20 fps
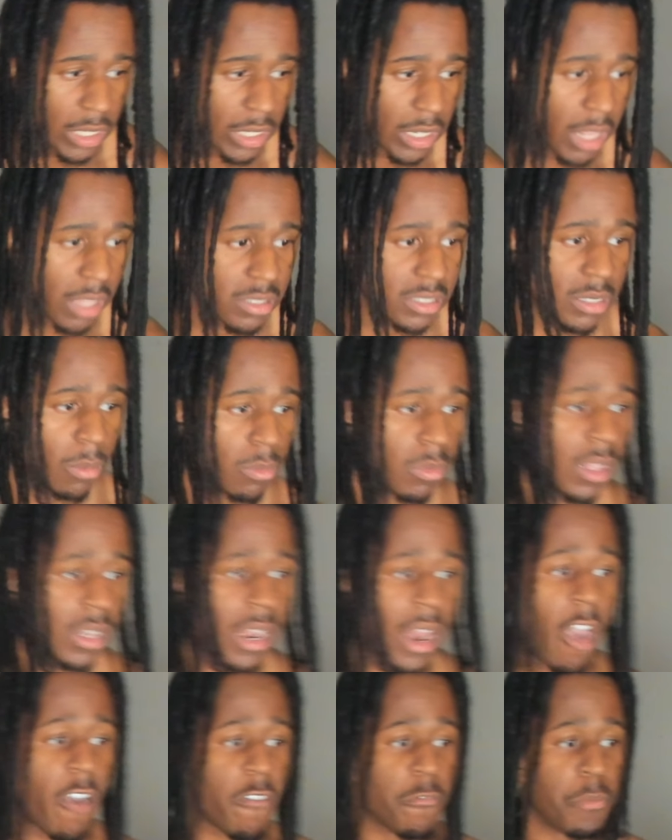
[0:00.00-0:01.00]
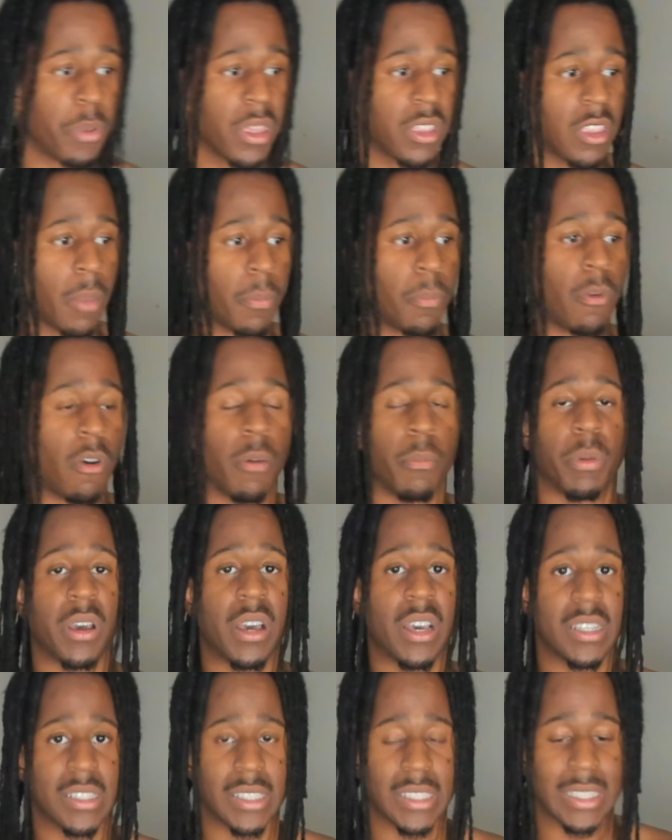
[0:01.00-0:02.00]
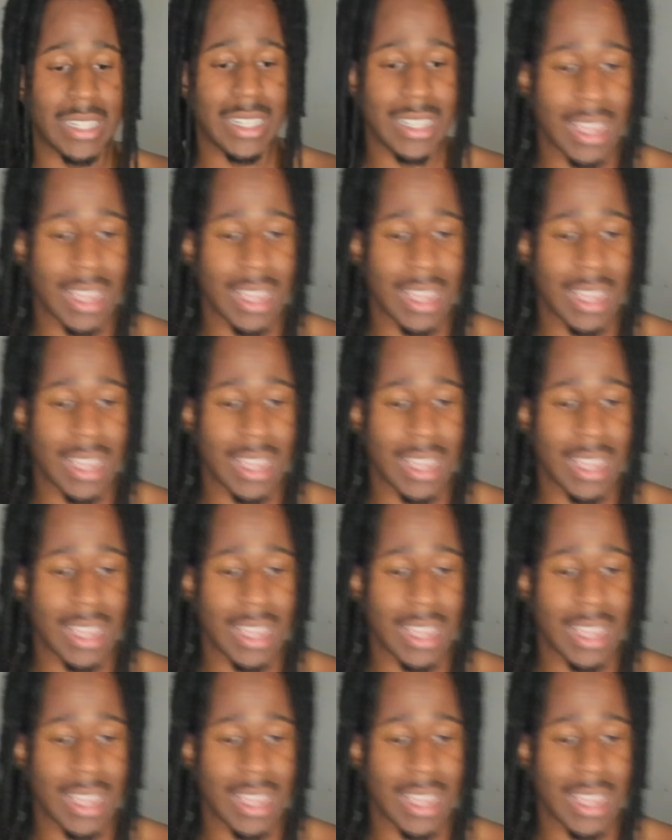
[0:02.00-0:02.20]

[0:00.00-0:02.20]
That's something that I've picked up on, because the